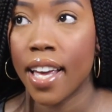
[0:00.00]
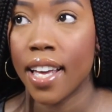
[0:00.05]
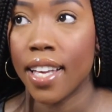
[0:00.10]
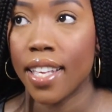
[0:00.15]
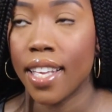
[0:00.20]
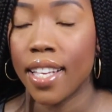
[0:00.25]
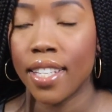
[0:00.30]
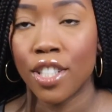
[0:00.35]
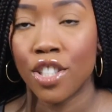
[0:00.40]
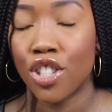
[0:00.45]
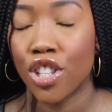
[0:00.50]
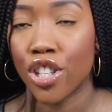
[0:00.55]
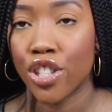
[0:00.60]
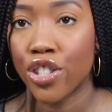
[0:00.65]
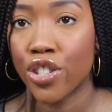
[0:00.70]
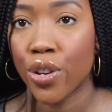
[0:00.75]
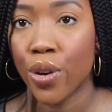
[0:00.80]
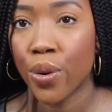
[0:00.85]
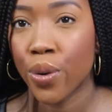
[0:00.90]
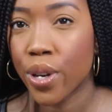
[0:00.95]
it's just
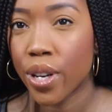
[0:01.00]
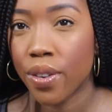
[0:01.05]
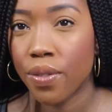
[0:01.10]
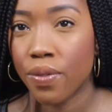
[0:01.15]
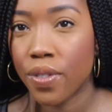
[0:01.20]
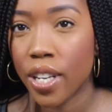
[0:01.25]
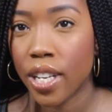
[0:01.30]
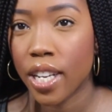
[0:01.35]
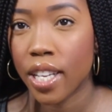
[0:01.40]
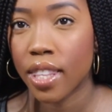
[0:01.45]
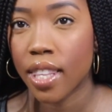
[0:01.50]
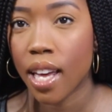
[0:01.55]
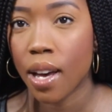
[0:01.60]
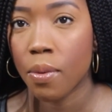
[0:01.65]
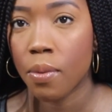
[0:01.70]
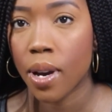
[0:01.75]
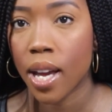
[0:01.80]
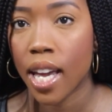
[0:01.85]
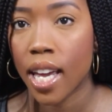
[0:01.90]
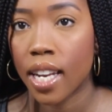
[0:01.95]
so convenient
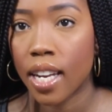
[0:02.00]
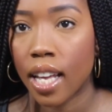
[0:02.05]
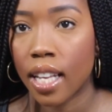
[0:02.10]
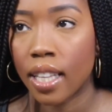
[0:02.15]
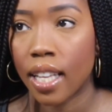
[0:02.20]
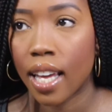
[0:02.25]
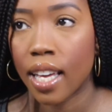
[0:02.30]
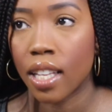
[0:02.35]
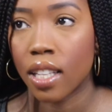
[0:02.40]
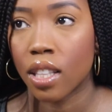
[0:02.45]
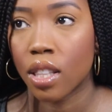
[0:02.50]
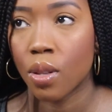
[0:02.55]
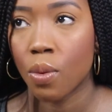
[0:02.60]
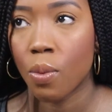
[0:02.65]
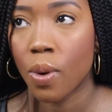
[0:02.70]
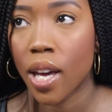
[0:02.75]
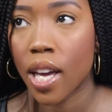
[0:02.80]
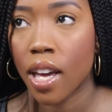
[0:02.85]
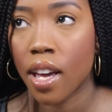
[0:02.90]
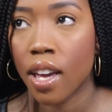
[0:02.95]
that way. And I like the
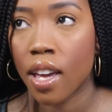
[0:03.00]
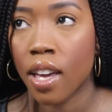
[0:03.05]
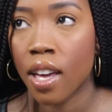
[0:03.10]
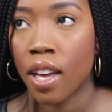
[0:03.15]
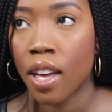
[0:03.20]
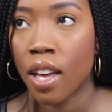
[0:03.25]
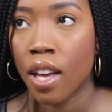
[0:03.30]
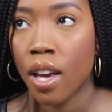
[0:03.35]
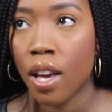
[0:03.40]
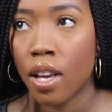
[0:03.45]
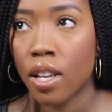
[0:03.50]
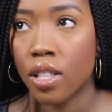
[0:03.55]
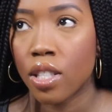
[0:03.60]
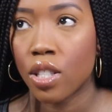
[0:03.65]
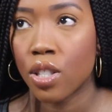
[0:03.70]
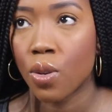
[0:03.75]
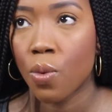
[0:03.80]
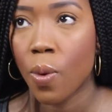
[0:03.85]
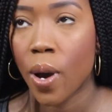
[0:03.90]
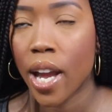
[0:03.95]
way
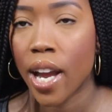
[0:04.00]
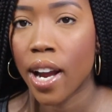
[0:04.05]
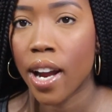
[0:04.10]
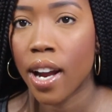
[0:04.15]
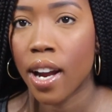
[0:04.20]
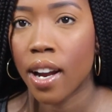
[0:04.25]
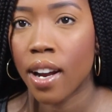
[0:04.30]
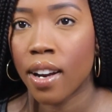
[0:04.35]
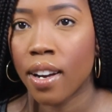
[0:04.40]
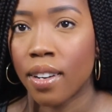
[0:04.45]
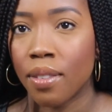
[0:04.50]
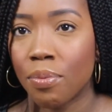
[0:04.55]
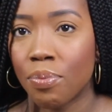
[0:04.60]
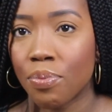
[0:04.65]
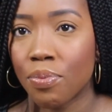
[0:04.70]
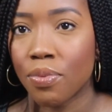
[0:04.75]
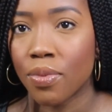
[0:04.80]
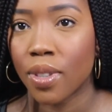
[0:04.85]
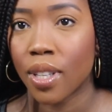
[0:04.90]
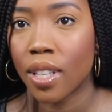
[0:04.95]
Square,
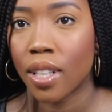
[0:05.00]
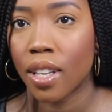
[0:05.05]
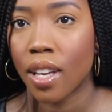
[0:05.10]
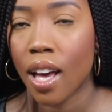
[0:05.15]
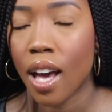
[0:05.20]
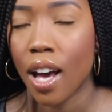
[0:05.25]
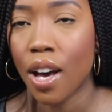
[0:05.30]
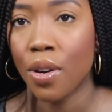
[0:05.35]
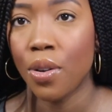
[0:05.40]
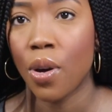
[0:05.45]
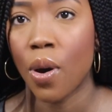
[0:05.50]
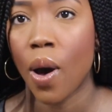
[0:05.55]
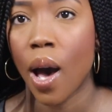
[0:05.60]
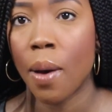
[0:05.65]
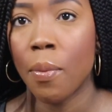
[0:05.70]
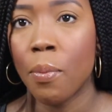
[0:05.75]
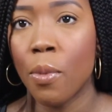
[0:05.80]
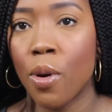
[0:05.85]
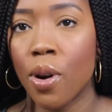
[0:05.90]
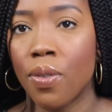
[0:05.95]
I don't know,
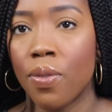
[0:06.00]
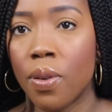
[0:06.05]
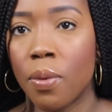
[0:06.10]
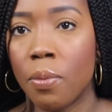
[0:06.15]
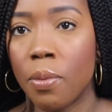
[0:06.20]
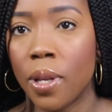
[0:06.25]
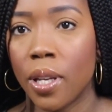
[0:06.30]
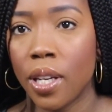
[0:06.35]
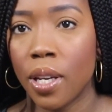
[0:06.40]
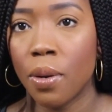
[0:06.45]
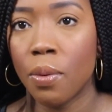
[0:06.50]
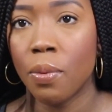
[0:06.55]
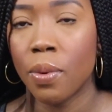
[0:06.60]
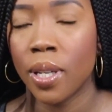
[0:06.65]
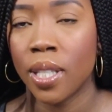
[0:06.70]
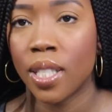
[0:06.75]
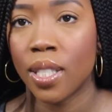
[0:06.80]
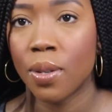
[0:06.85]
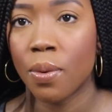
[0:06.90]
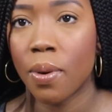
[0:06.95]
I'm more familiar
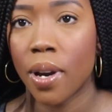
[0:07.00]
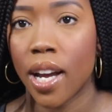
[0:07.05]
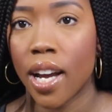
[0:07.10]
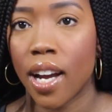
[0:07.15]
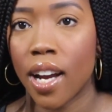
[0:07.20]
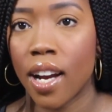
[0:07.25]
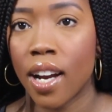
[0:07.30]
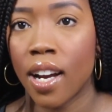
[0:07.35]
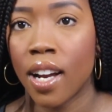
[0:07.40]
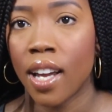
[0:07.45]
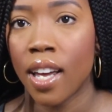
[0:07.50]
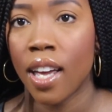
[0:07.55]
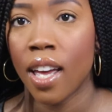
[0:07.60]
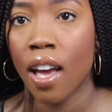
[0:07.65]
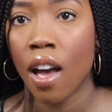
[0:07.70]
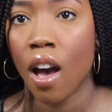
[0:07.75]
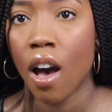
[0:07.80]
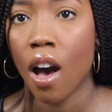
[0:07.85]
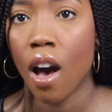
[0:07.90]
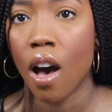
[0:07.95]
with Square,
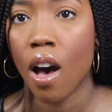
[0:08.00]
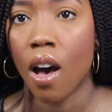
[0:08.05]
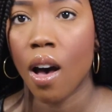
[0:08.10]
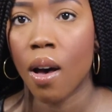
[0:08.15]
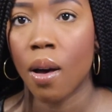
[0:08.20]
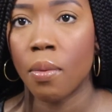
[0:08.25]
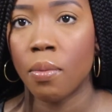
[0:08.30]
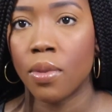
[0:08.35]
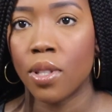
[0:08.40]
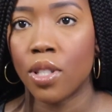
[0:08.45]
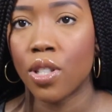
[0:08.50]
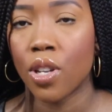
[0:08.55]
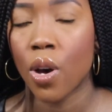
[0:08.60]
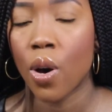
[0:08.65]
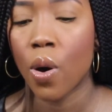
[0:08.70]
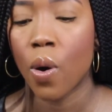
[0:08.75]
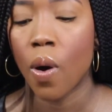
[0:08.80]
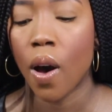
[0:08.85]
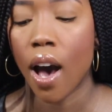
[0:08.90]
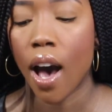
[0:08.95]

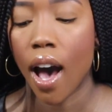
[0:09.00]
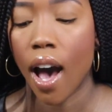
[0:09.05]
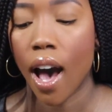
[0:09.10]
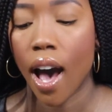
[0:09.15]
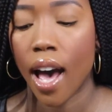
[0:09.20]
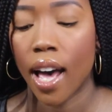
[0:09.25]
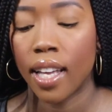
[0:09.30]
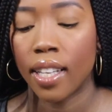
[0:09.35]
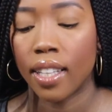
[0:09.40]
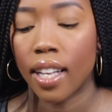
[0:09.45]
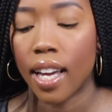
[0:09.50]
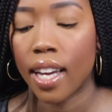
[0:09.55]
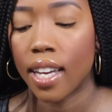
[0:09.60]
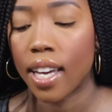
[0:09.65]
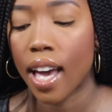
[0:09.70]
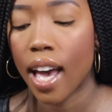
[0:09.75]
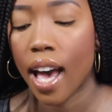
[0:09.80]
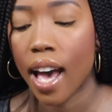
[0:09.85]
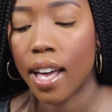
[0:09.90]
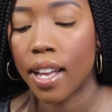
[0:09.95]
so I like
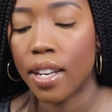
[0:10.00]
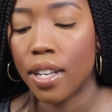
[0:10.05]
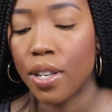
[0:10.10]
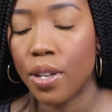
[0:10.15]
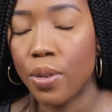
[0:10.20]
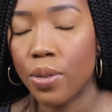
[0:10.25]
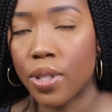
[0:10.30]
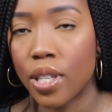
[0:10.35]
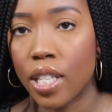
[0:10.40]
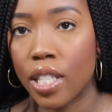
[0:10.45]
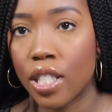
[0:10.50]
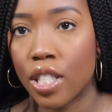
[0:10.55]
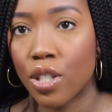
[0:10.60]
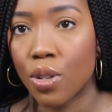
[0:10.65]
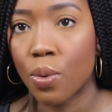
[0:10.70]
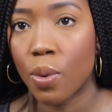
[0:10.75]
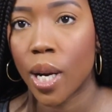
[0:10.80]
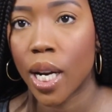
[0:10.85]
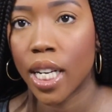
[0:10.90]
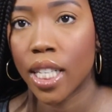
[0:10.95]
using
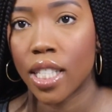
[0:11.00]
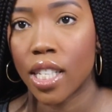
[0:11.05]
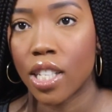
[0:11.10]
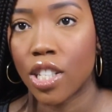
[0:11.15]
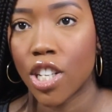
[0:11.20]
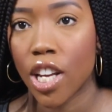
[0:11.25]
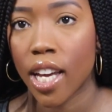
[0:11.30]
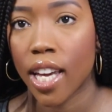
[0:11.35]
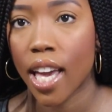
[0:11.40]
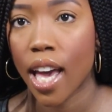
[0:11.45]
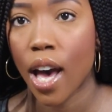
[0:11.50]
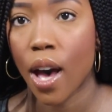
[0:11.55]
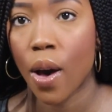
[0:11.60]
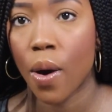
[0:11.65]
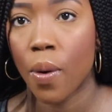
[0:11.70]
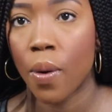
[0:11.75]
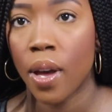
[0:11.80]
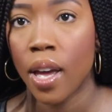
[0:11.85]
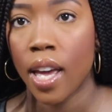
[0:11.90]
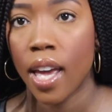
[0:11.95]
Square to check
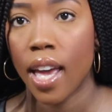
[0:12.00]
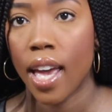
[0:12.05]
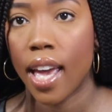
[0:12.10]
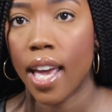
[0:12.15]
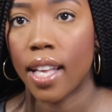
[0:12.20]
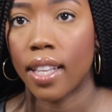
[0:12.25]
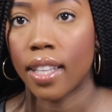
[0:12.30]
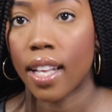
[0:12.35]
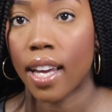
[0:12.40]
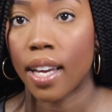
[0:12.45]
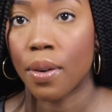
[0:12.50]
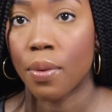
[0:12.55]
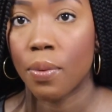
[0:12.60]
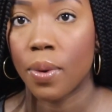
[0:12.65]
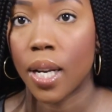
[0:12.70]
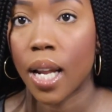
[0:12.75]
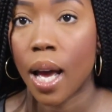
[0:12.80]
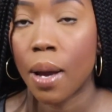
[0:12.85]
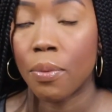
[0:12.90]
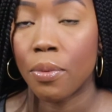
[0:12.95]
out and like
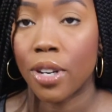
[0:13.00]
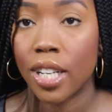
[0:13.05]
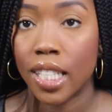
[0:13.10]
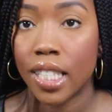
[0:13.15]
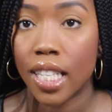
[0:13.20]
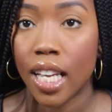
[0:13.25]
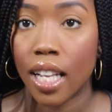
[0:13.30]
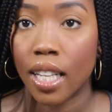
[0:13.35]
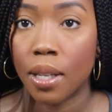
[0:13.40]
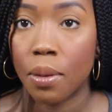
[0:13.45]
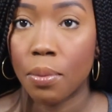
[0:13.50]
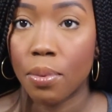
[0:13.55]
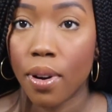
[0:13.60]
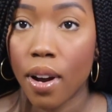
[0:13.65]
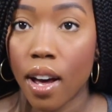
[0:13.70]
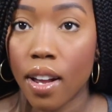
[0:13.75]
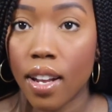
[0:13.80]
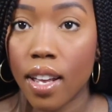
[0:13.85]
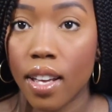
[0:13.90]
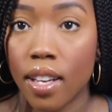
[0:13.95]
when I'm retailing
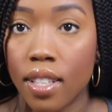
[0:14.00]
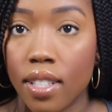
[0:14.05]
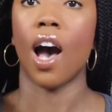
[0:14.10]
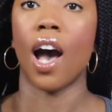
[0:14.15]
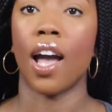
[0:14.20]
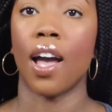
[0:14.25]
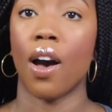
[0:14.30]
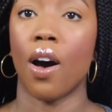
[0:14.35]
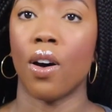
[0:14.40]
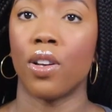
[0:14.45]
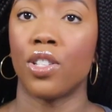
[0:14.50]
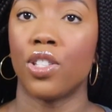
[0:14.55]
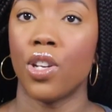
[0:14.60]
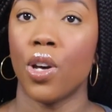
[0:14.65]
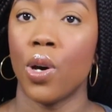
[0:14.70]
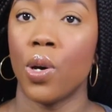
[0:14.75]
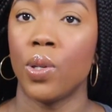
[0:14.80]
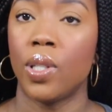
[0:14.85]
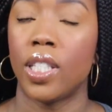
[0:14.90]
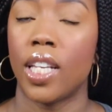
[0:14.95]
products. I
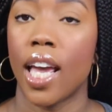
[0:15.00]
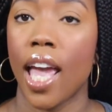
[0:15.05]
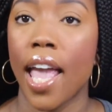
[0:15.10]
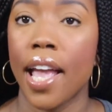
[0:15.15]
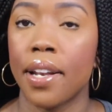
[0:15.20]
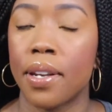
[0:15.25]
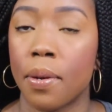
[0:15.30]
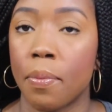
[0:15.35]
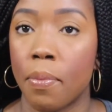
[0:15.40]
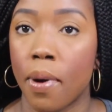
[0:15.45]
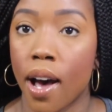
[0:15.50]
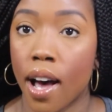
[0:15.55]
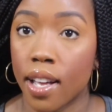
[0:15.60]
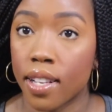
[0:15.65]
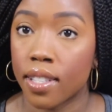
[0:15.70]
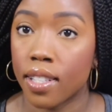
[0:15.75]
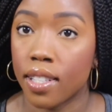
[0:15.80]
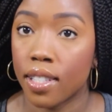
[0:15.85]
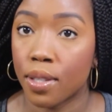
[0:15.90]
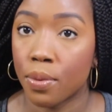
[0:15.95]
also take
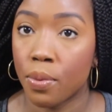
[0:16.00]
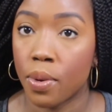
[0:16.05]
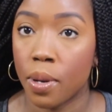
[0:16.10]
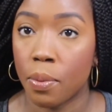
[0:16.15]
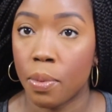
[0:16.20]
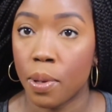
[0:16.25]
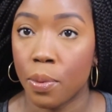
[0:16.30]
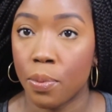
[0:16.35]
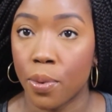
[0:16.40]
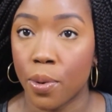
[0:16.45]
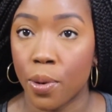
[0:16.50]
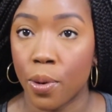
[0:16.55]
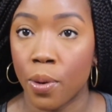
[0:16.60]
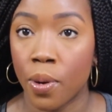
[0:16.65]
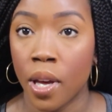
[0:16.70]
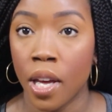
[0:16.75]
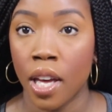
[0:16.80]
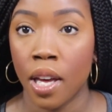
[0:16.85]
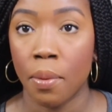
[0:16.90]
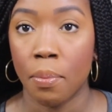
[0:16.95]
deposits when people
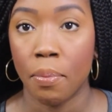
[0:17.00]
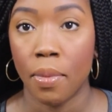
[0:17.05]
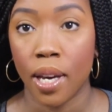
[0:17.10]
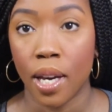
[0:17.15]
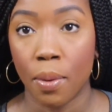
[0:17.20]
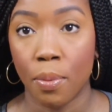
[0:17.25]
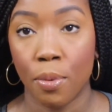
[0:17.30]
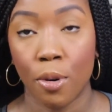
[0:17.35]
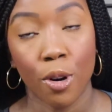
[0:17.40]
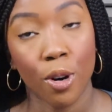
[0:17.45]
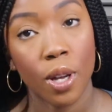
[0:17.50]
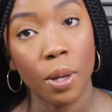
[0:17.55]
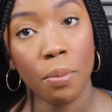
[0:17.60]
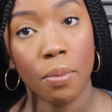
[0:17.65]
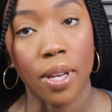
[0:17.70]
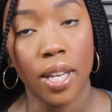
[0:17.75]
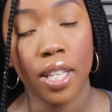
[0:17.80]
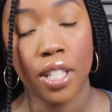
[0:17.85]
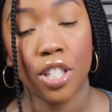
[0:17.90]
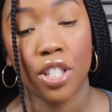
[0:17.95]
make
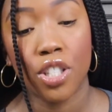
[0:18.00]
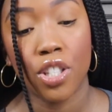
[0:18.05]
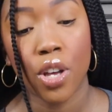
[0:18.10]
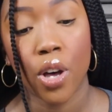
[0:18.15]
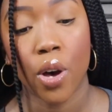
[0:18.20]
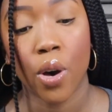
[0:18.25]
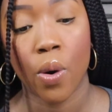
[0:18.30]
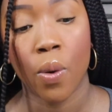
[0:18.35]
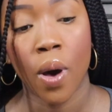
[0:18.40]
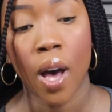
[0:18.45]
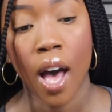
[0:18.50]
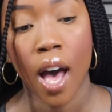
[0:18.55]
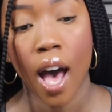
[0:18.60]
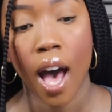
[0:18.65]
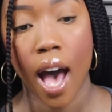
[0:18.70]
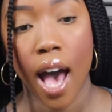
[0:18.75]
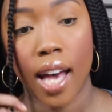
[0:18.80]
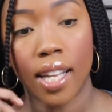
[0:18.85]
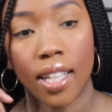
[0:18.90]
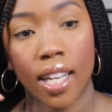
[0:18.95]
appointments, so
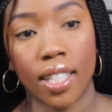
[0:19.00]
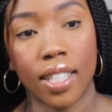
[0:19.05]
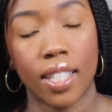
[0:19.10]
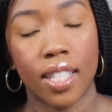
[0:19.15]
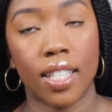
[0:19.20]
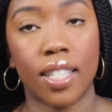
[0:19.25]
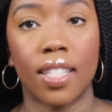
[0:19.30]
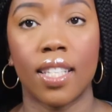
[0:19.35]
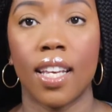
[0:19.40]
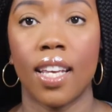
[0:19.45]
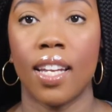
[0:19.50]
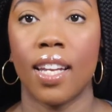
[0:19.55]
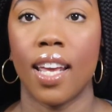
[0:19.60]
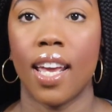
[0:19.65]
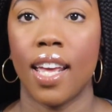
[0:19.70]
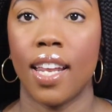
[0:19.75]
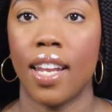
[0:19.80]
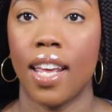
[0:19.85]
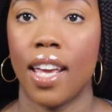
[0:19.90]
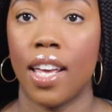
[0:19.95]
I like to send
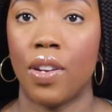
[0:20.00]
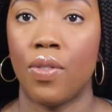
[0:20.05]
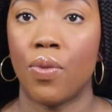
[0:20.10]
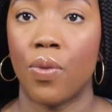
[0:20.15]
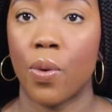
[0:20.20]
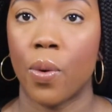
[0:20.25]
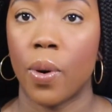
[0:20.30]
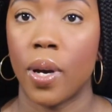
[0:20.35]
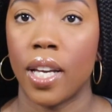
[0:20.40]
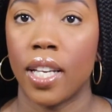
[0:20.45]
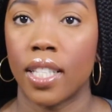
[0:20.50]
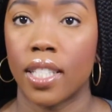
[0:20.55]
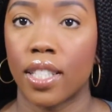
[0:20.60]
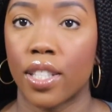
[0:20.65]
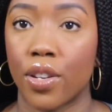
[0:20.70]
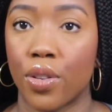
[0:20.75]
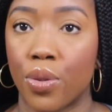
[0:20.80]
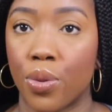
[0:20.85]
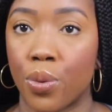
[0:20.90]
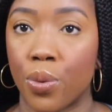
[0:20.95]
an invoice
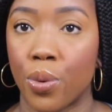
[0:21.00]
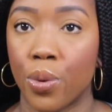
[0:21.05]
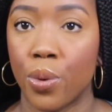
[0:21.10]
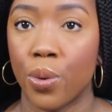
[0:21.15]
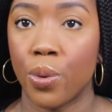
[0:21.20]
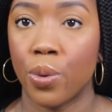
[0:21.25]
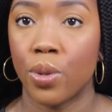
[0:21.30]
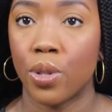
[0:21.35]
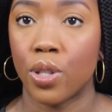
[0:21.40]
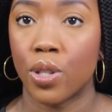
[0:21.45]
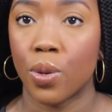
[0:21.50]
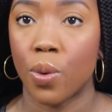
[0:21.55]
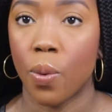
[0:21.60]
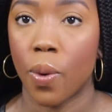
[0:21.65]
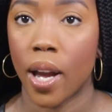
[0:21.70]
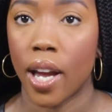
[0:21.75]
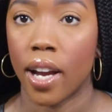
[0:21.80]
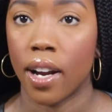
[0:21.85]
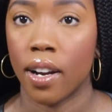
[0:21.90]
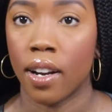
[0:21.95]
through
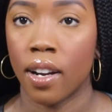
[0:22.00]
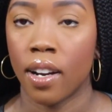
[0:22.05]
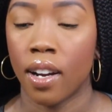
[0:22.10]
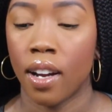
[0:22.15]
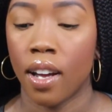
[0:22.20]
Square.